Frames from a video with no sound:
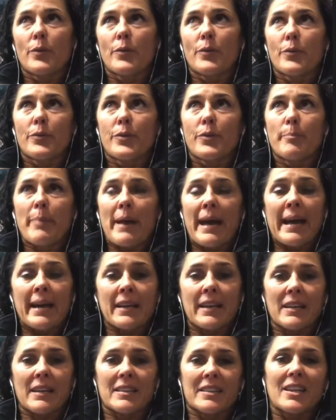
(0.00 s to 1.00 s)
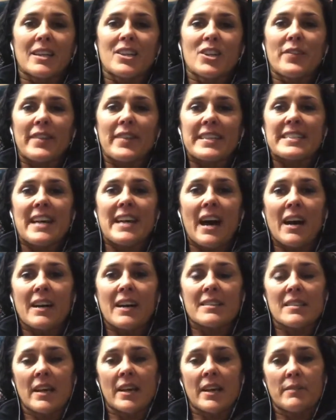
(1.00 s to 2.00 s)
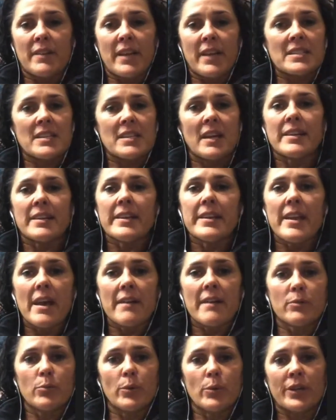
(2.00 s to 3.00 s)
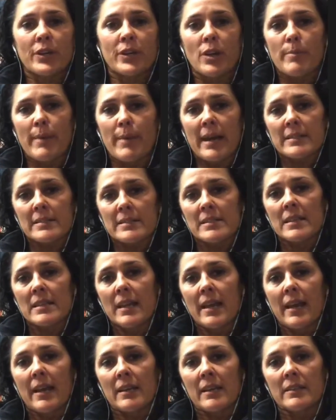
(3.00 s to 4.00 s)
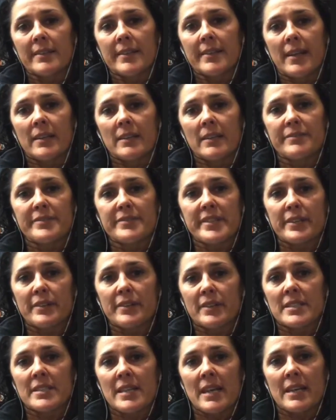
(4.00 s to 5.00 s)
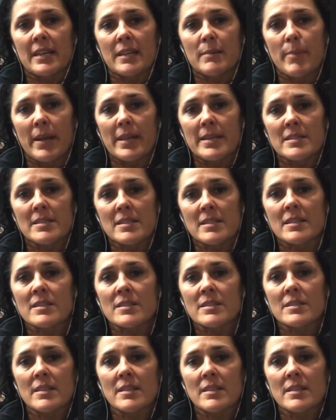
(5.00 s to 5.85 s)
dark side of that is I never want to go back to the hell that I lived in on a daily basis.